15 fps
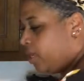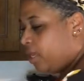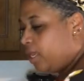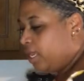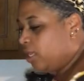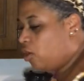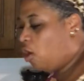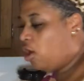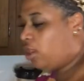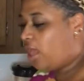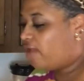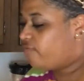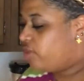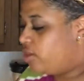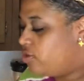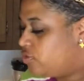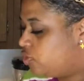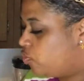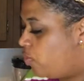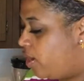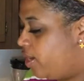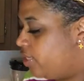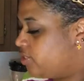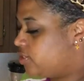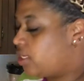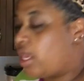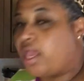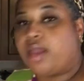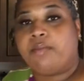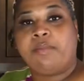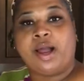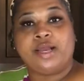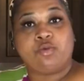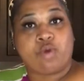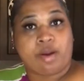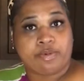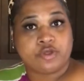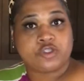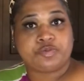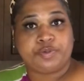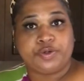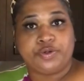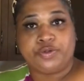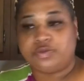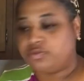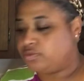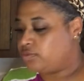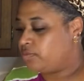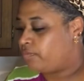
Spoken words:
And all I've used was my rubber spoon